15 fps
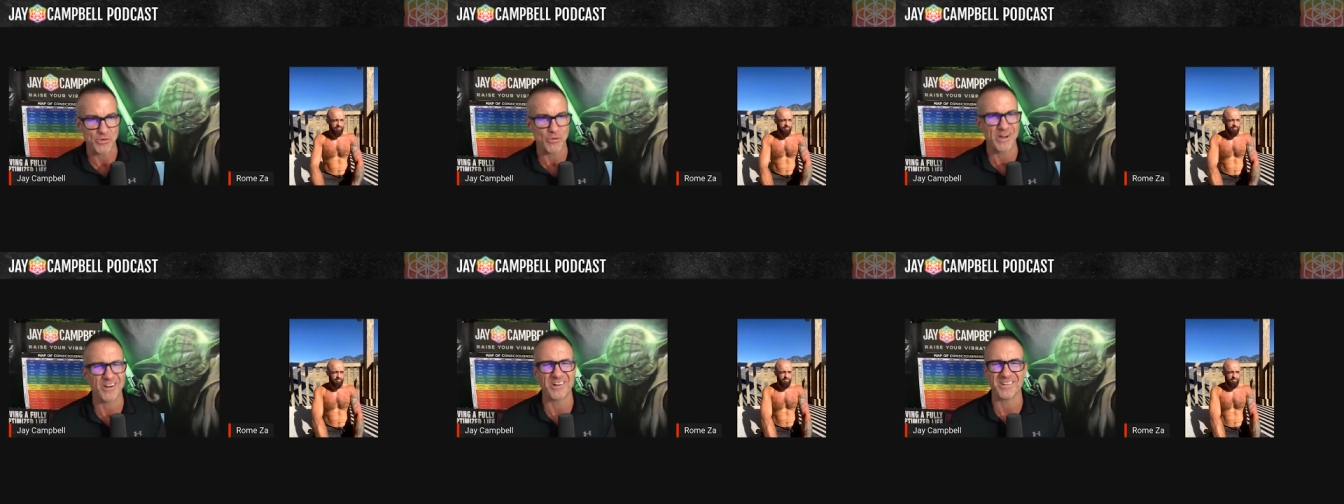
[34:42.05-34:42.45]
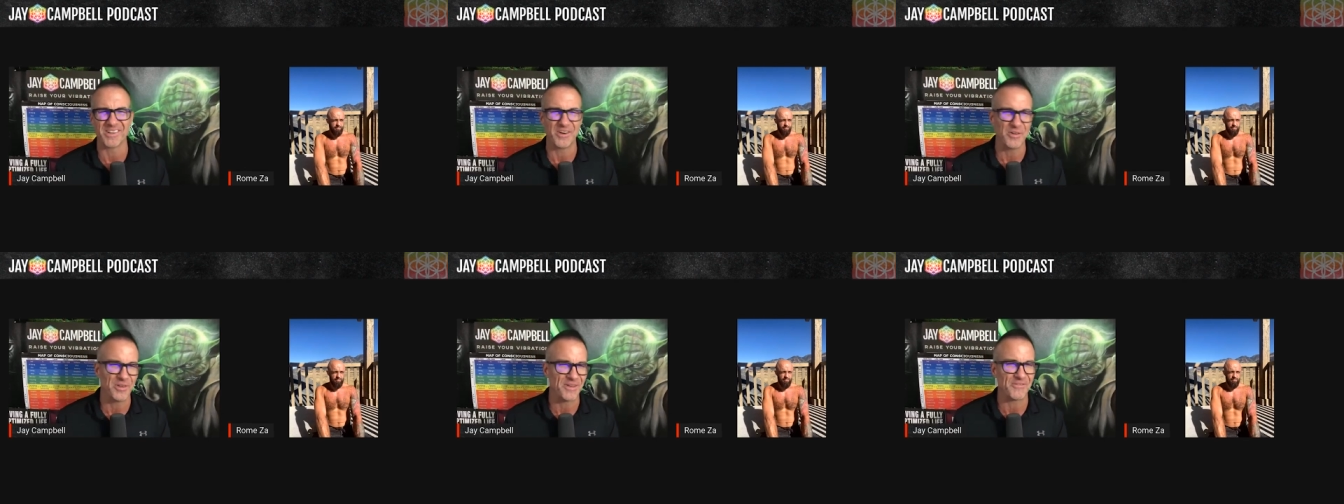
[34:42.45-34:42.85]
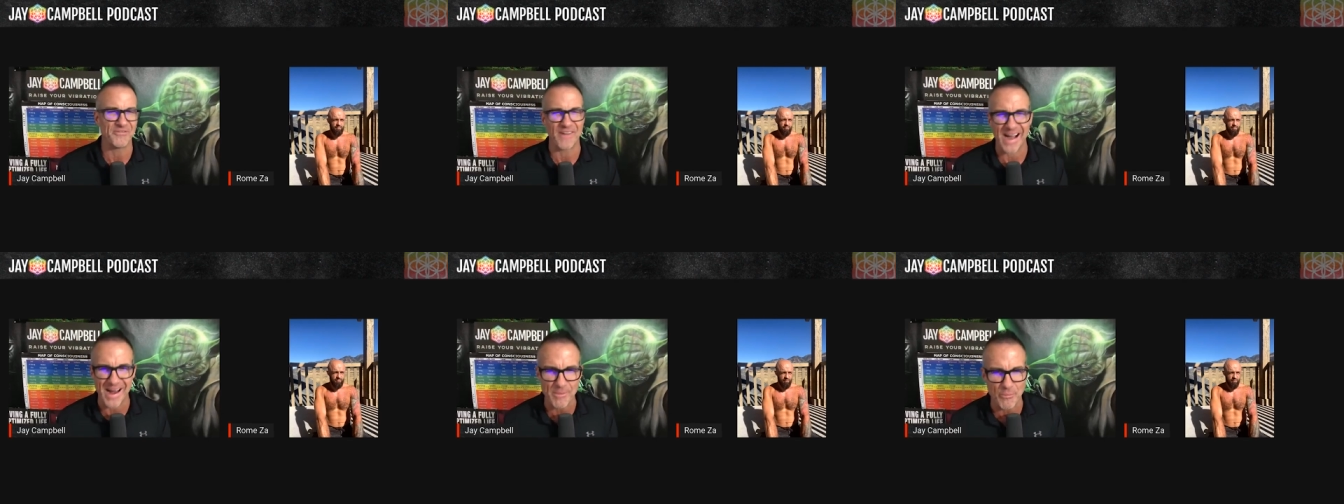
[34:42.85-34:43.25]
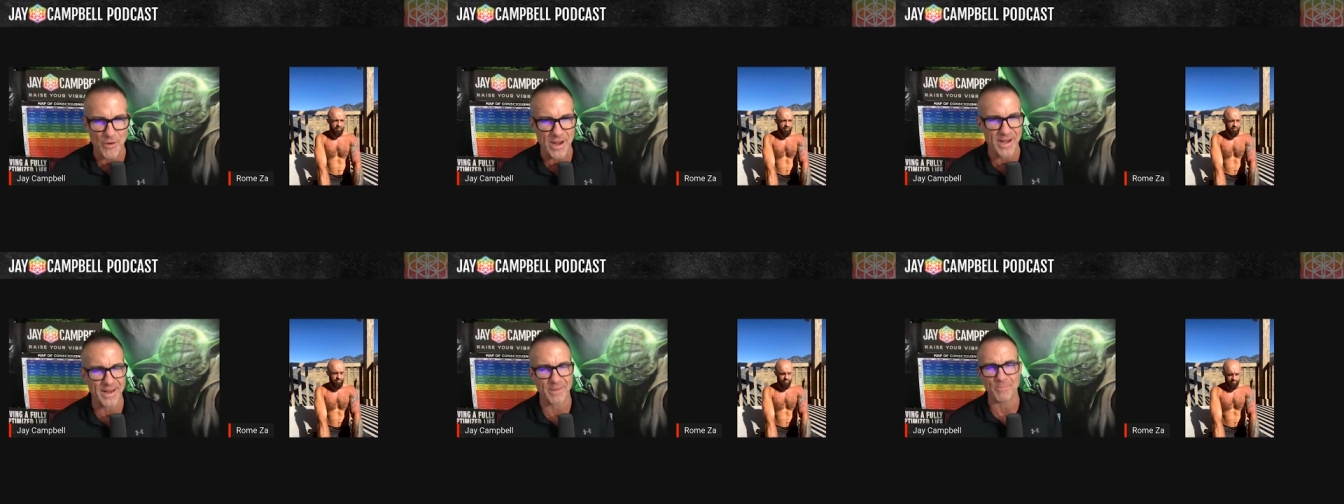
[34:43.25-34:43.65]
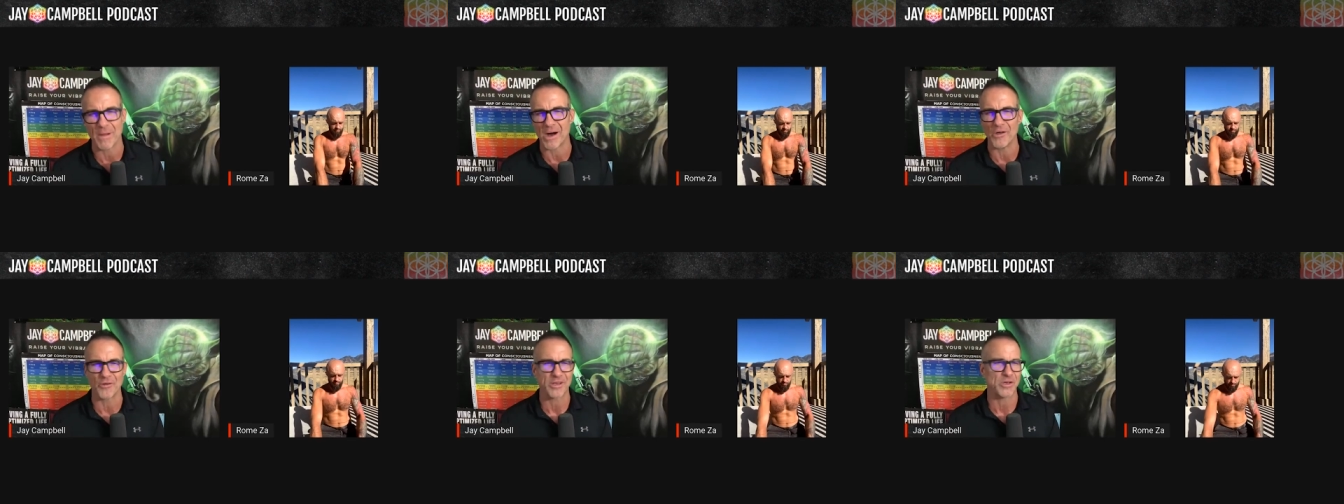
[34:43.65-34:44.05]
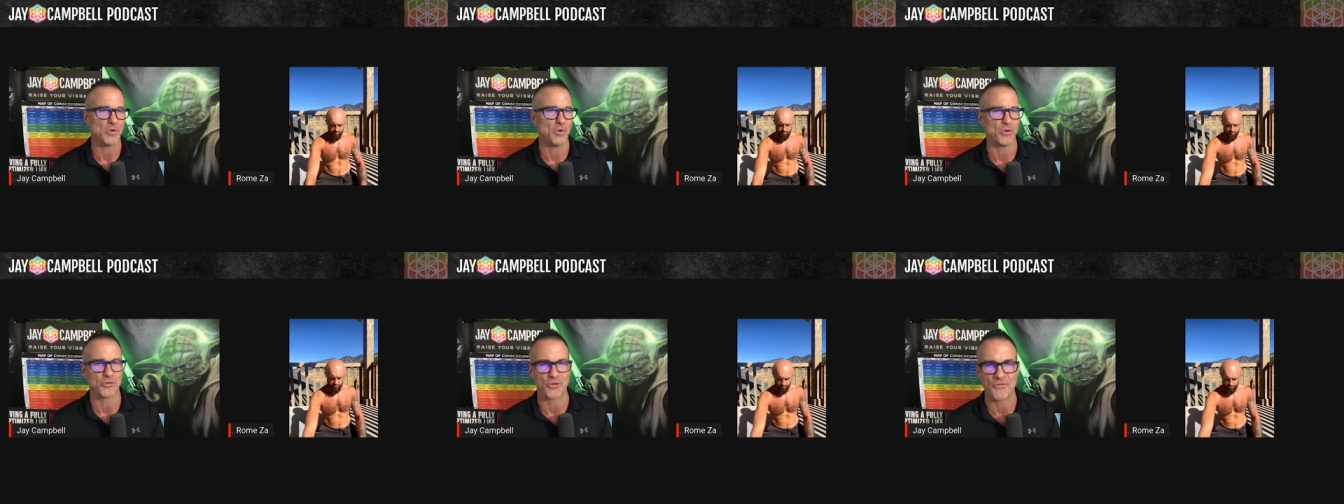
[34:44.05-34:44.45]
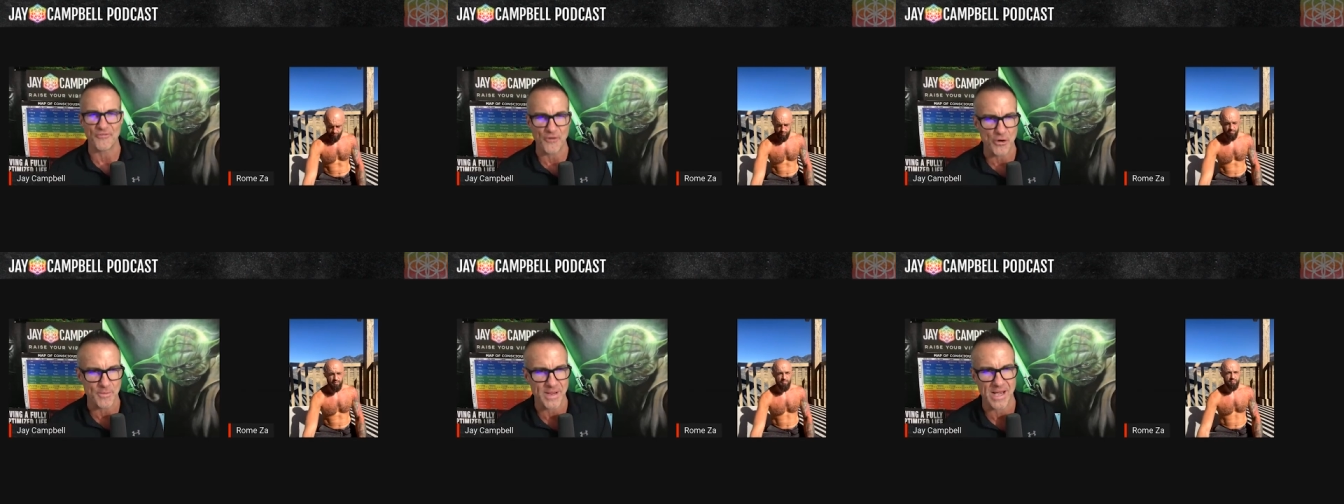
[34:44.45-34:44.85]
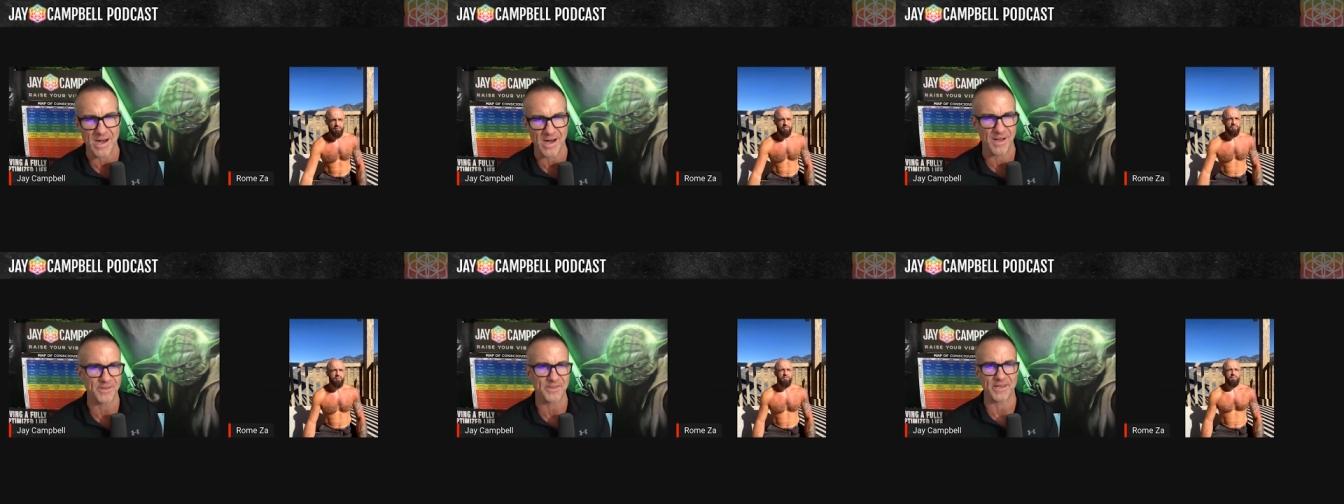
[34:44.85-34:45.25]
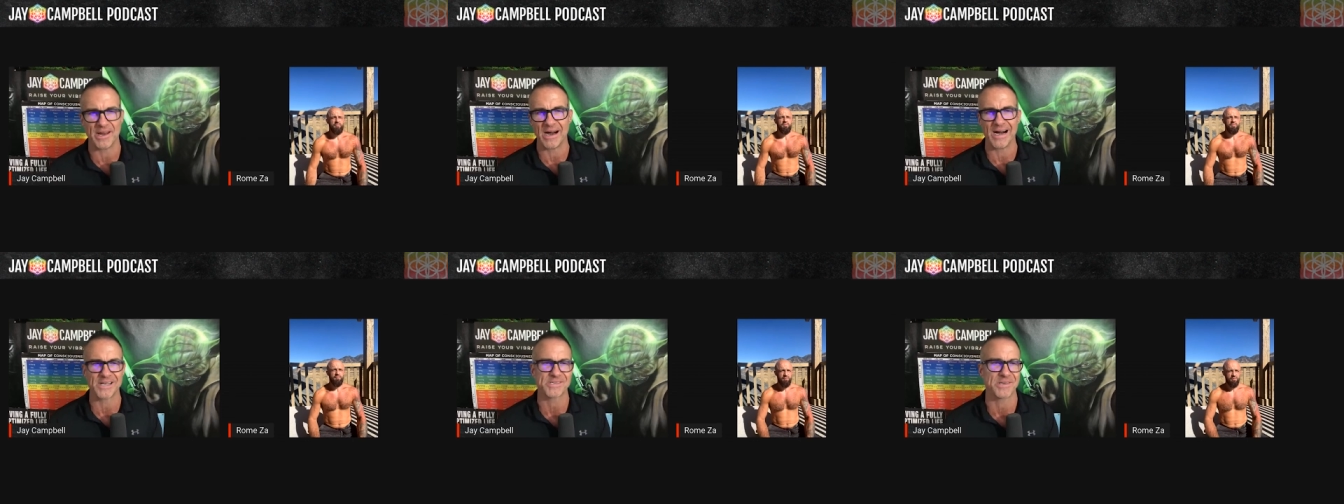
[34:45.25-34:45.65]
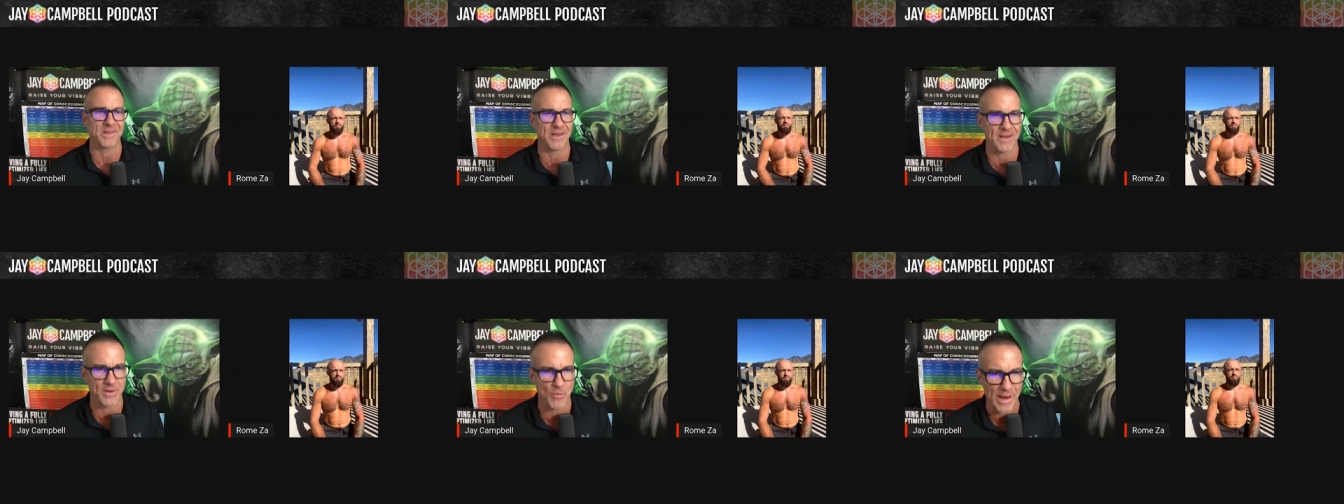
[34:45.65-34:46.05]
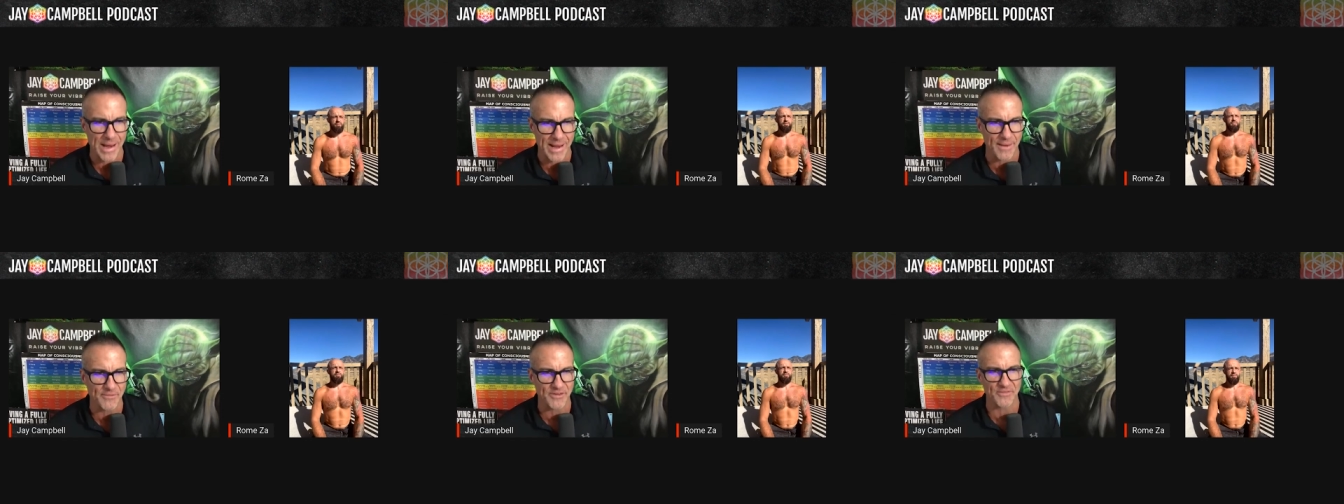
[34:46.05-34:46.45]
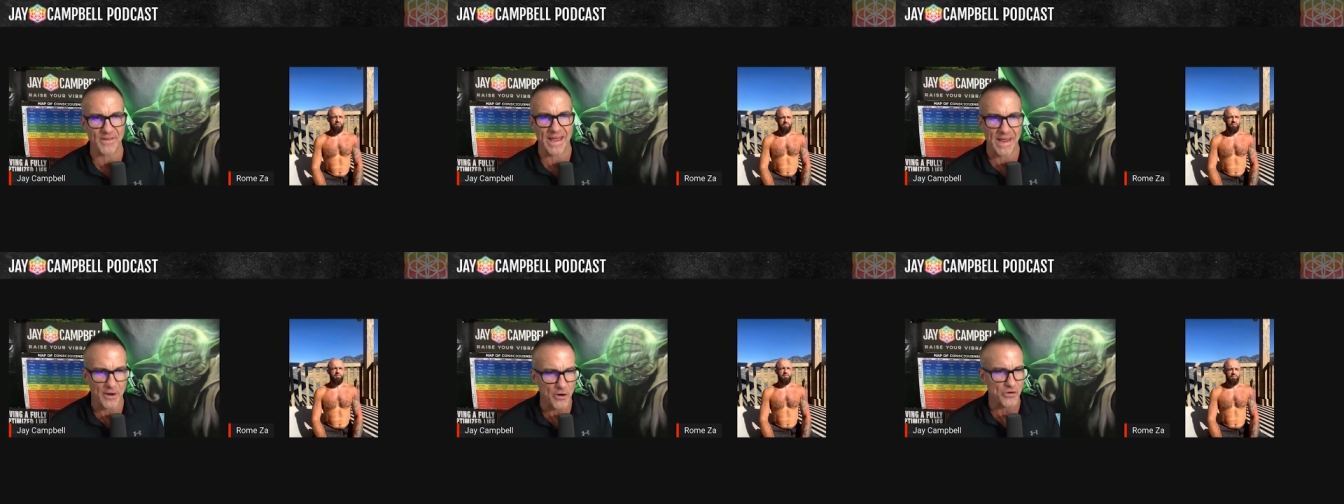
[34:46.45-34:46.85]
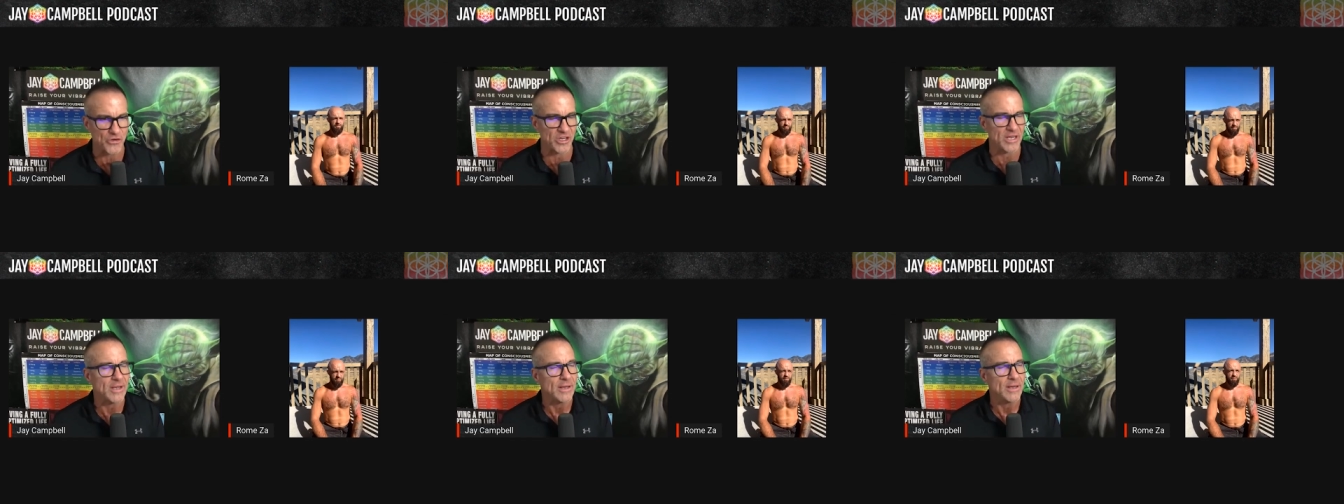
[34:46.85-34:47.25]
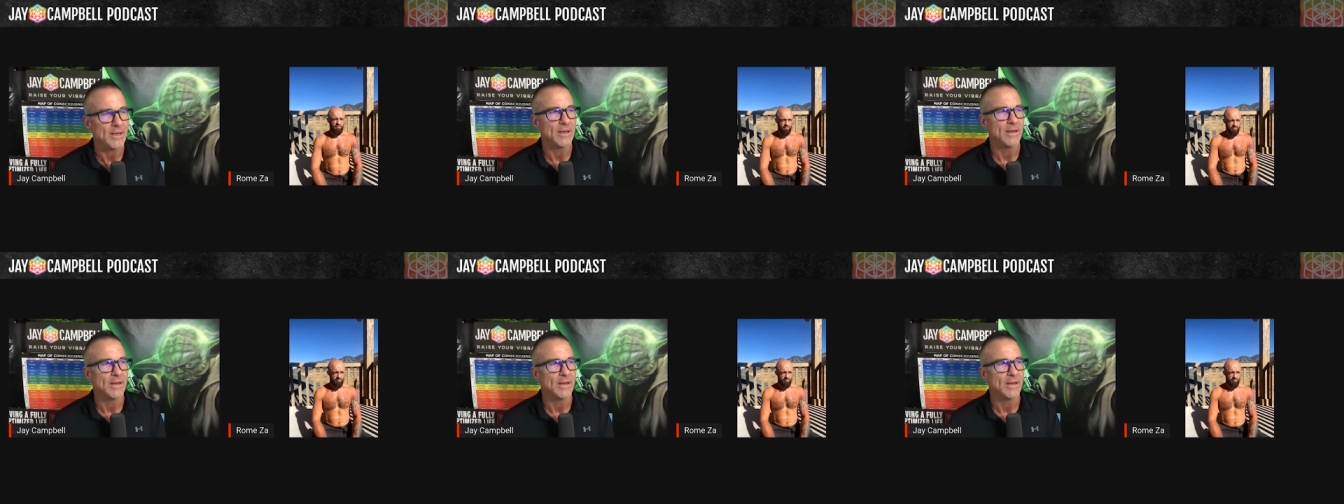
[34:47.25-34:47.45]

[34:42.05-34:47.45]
We are literally vibrating molecules or fermions and oscillating waves of energy.